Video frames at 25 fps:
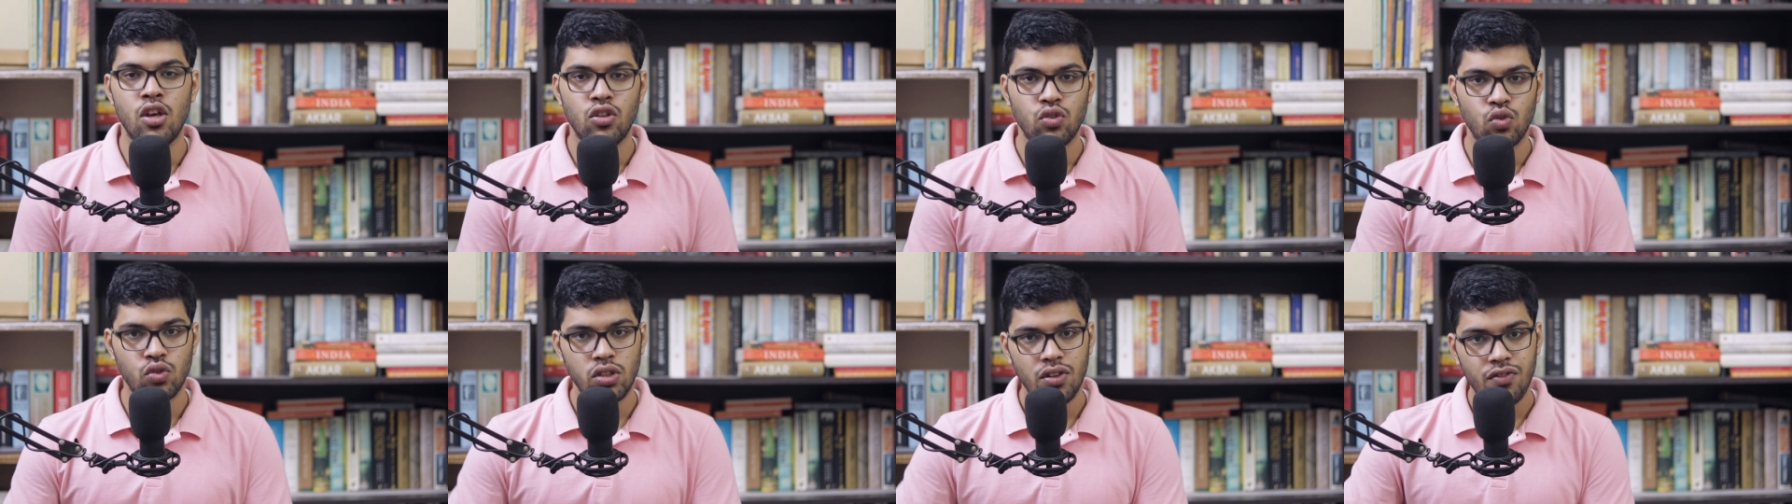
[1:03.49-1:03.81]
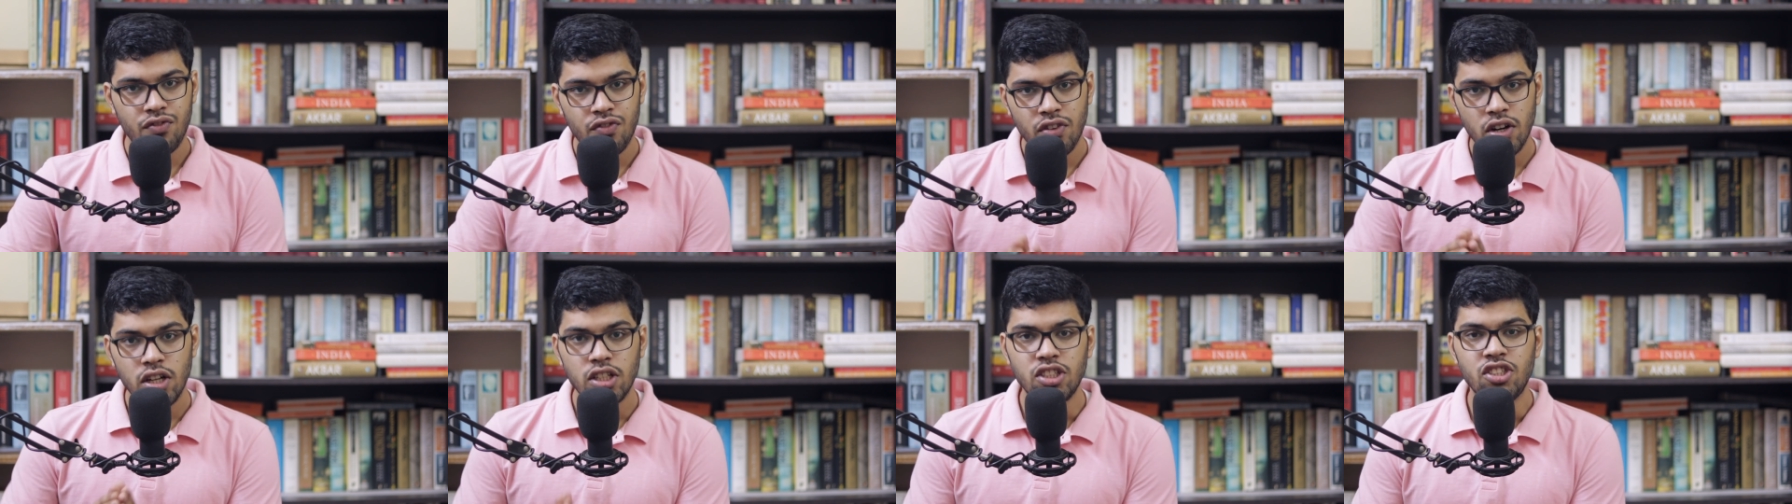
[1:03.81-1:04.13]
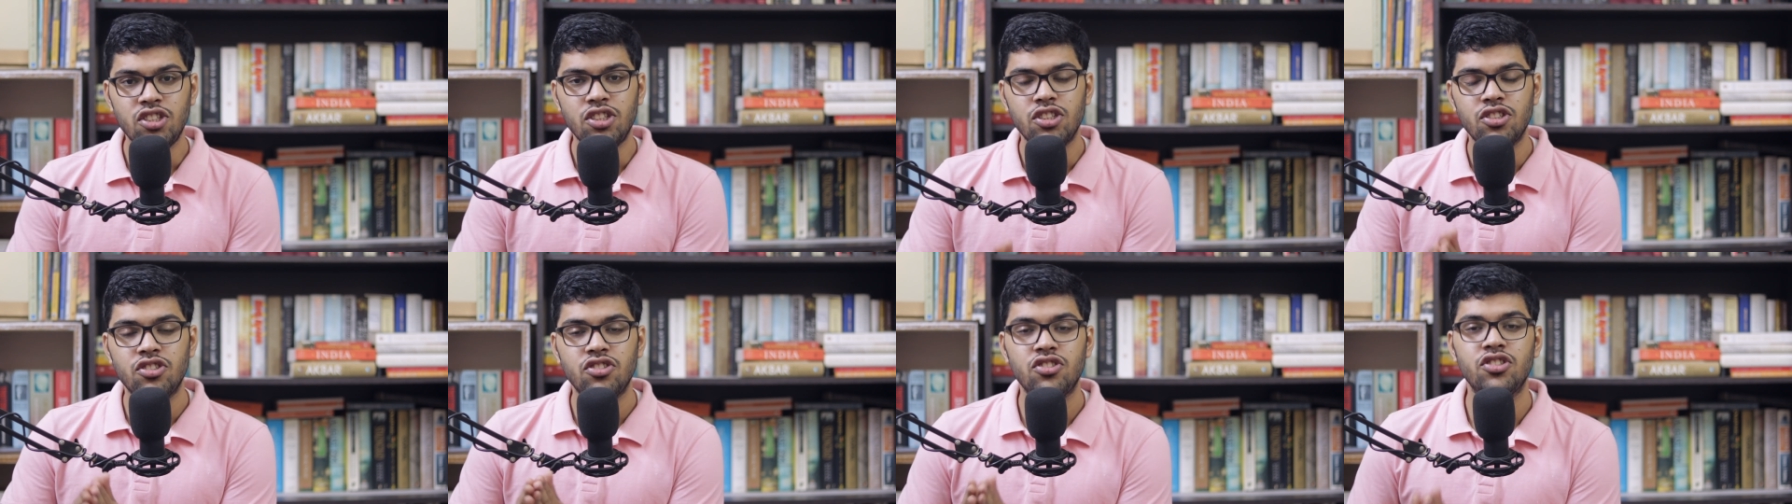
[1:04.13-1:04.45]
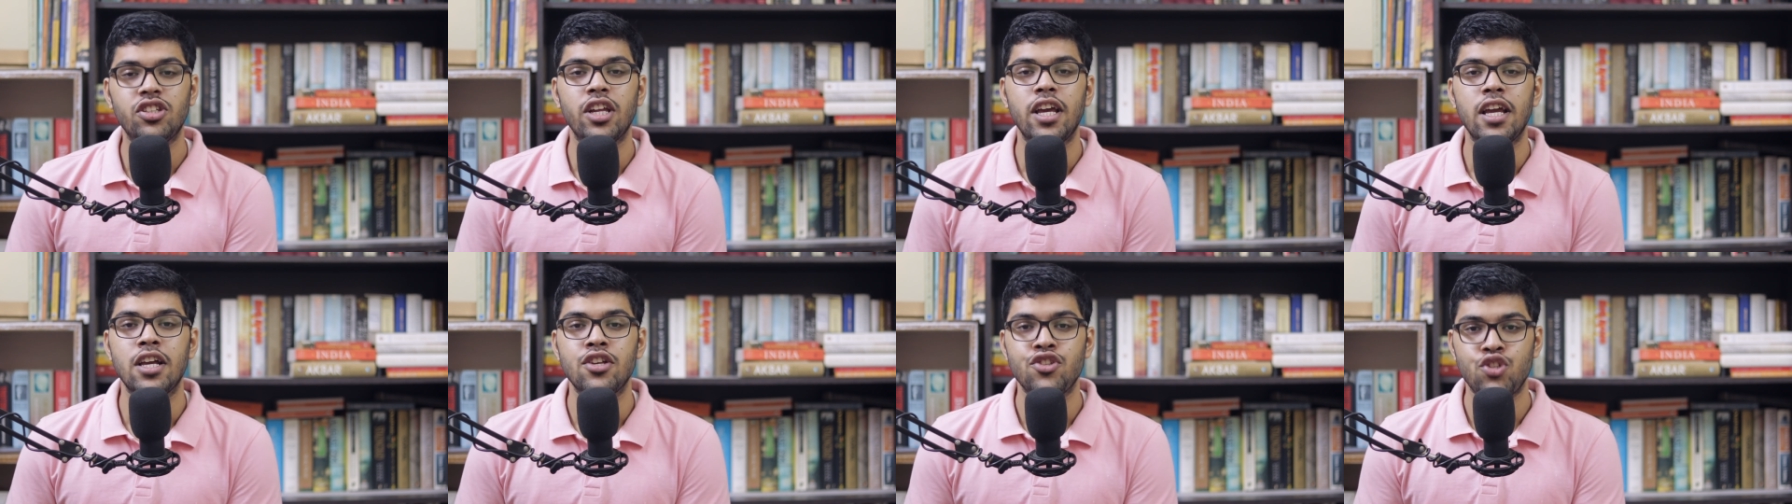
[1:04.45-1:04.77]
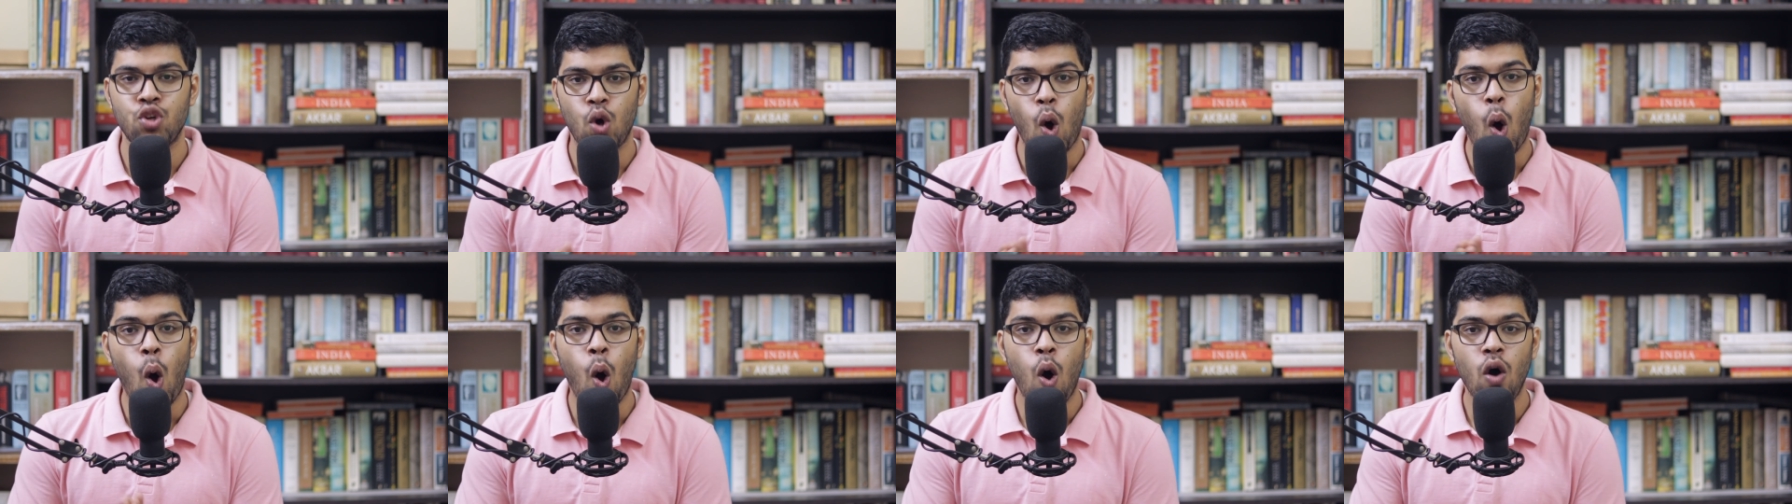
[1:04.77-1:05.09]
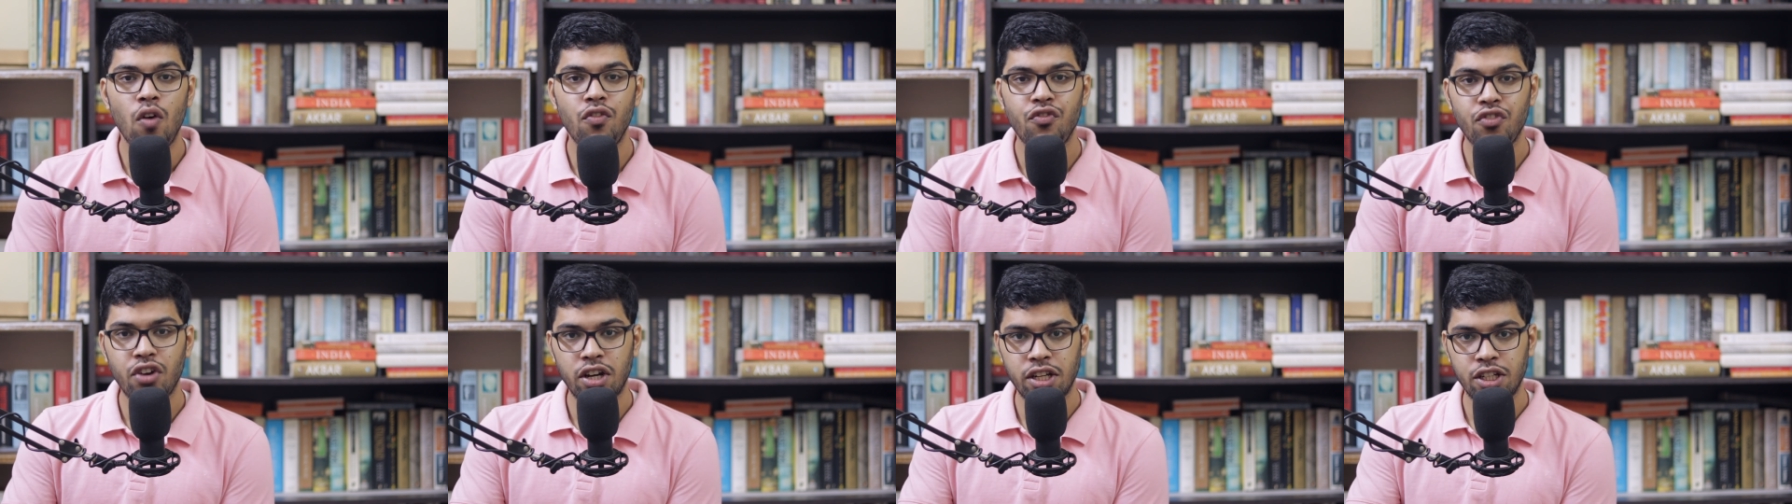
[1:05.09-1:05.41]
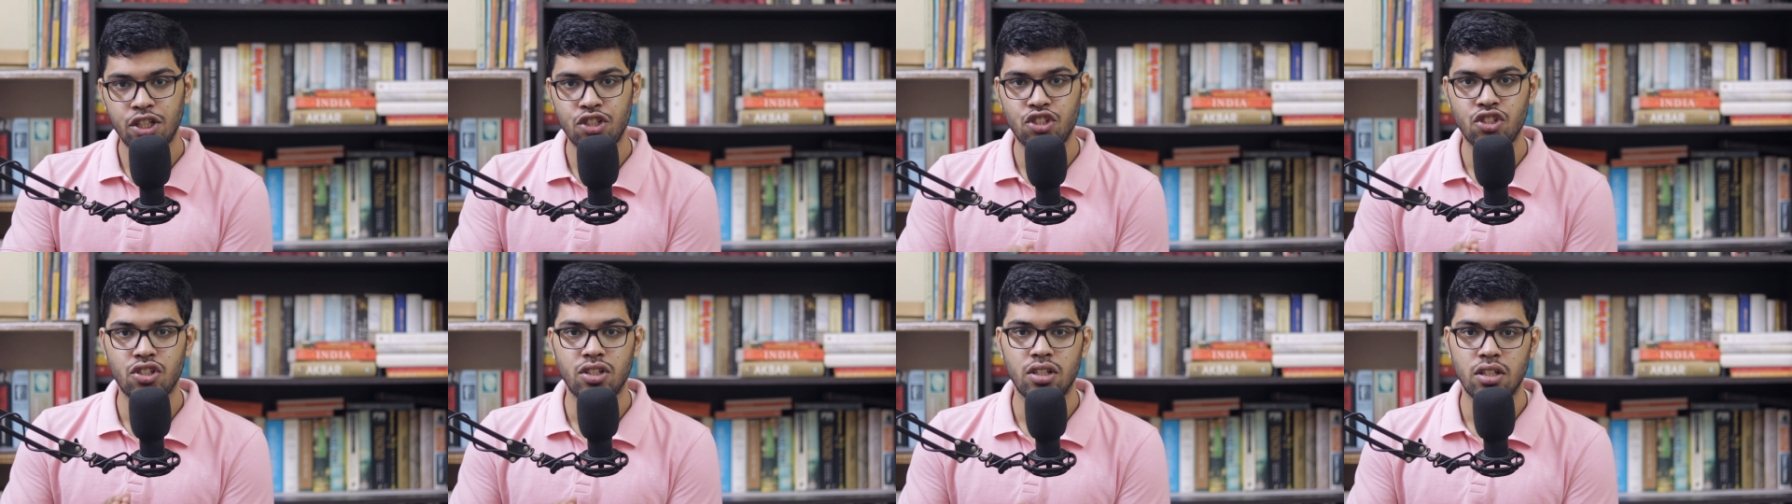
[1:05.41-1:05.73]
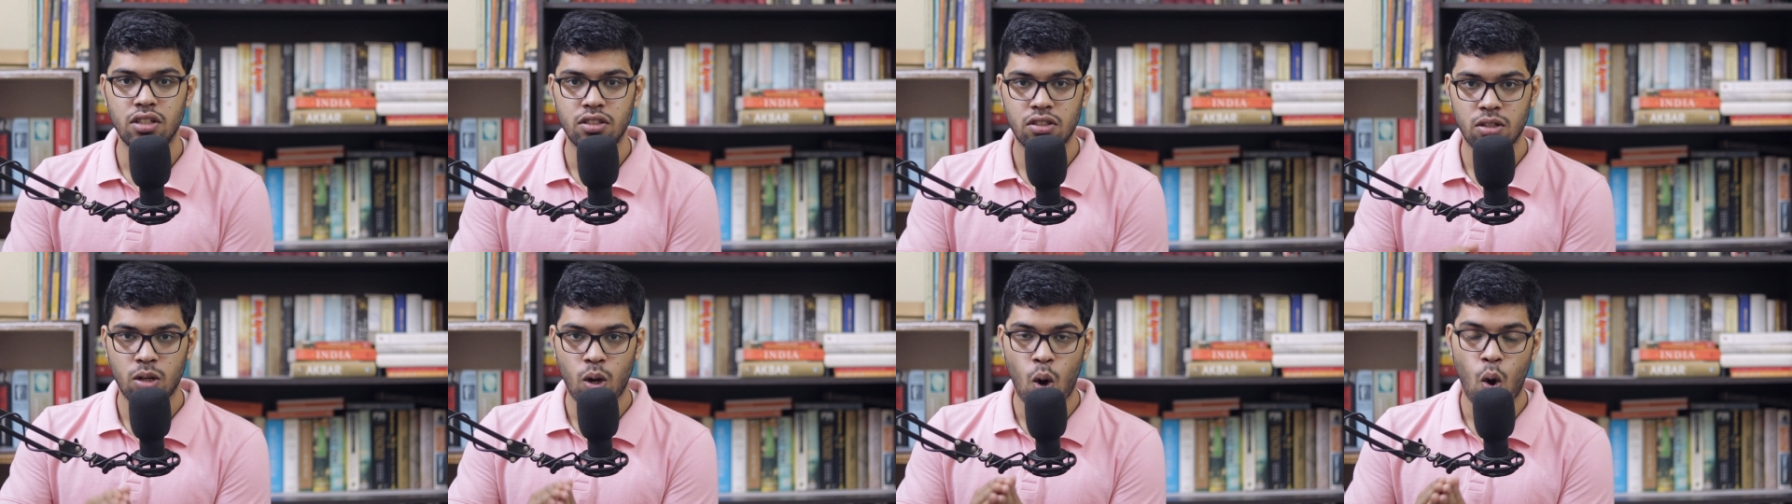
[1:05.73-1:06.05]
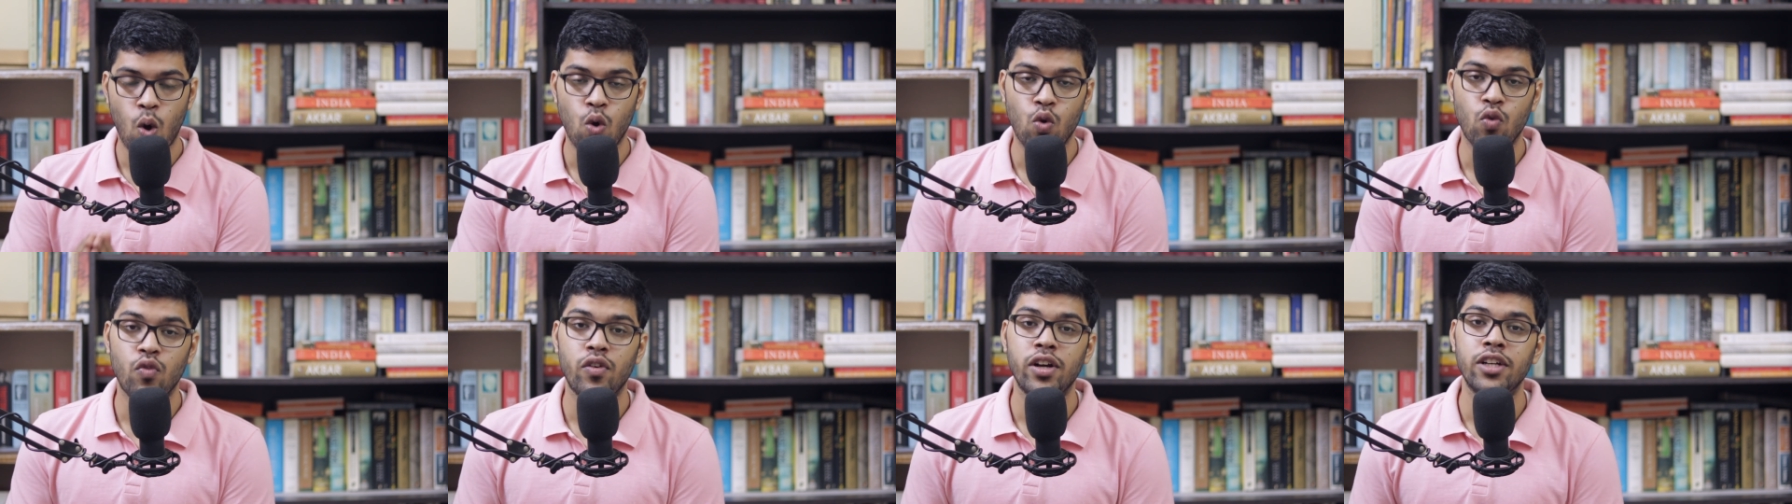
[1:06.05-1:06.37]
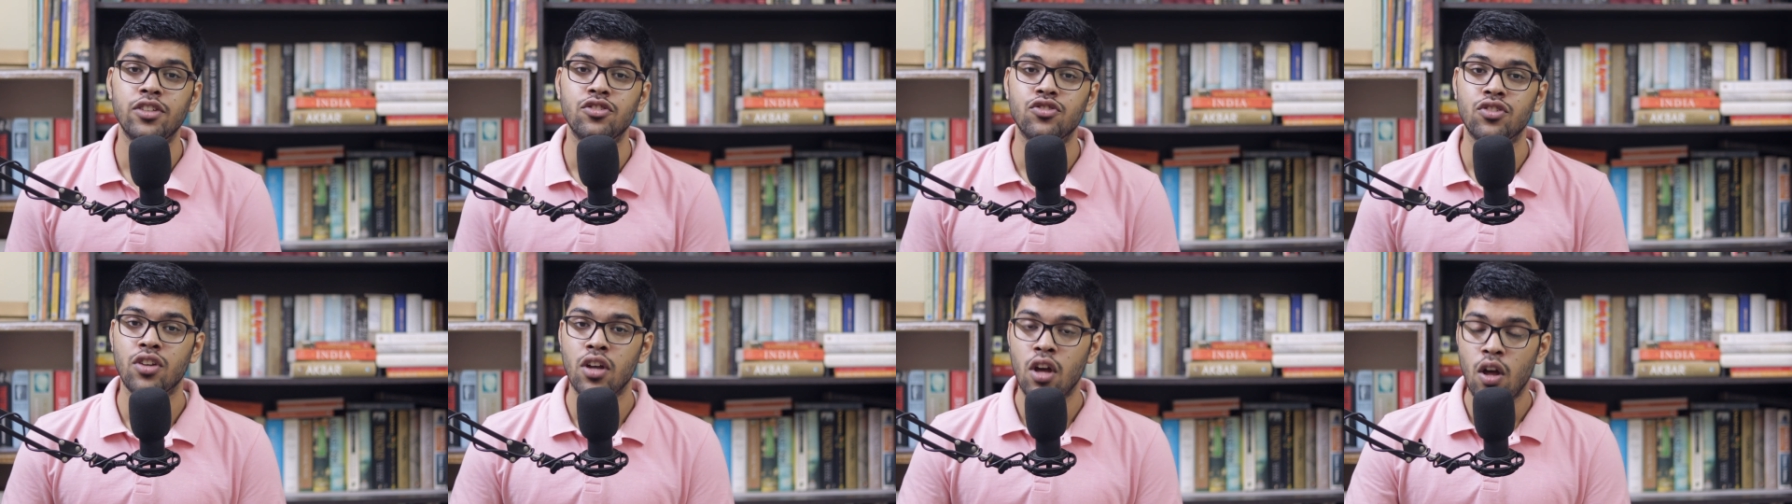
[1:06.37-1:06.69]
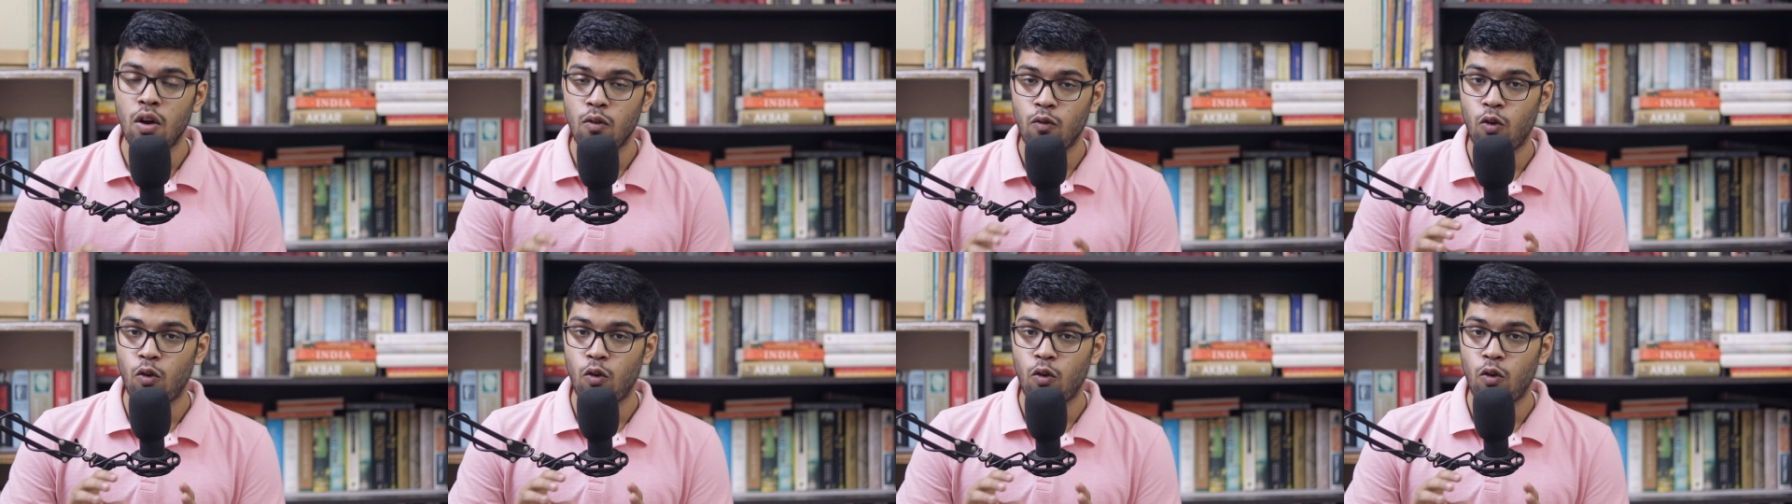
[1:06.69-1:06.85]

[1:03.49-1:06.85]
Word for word: So the first stage of Kanishka's conquest